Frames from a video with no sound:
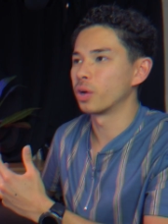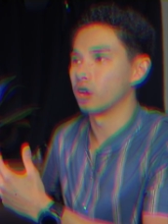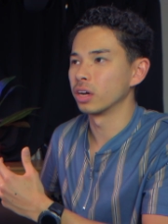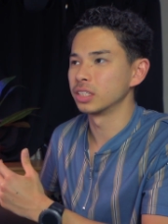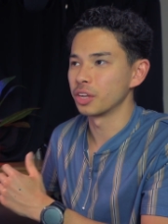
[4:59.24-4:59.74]

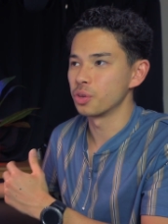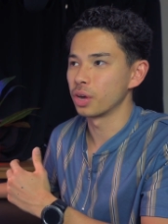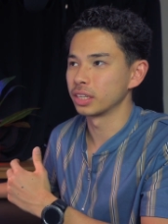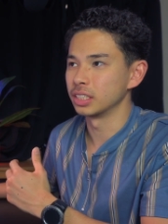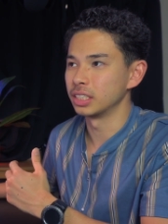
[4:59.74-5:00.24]
card like you
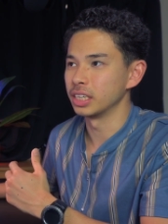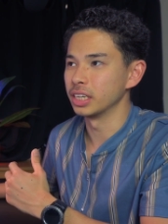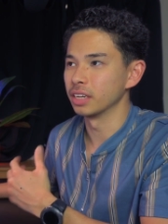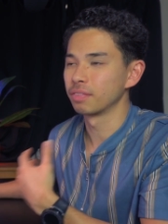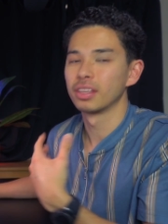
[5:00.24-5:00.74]
guys can see
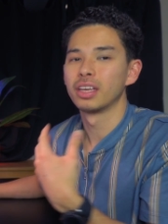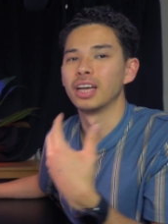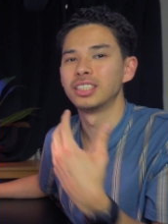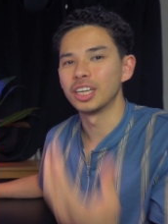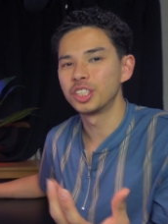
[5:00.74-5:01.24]
here,
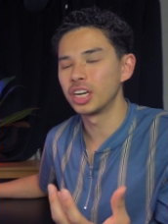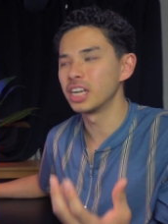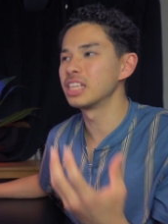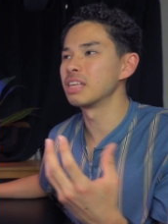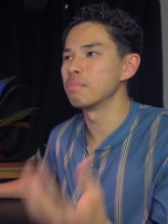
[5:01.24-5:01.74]

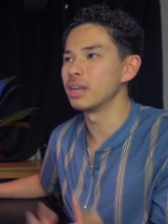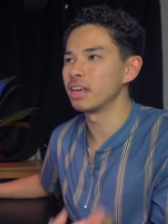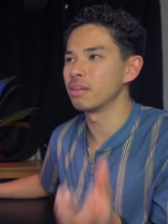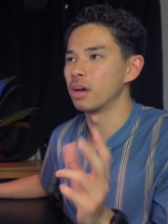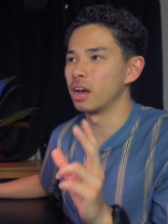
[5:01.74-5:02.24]
essentially the
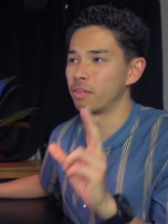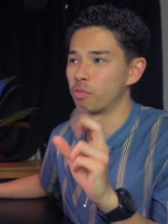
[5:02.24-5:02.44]
mini uh,